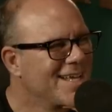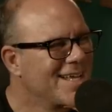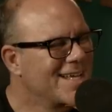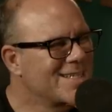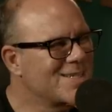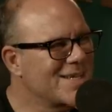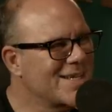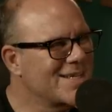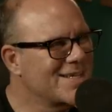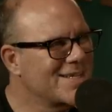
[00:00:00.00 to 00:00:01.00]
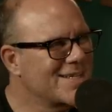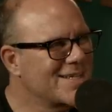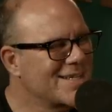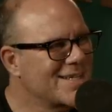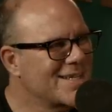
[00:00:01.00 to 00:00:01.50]
It's uh
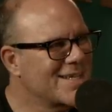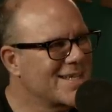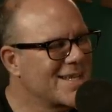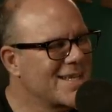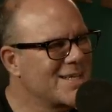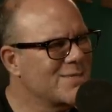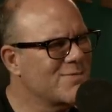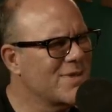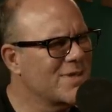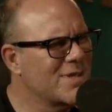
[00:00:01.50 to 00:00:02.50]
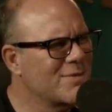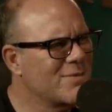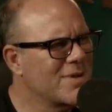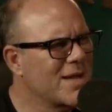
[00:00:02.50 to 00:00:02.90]
it is fun though.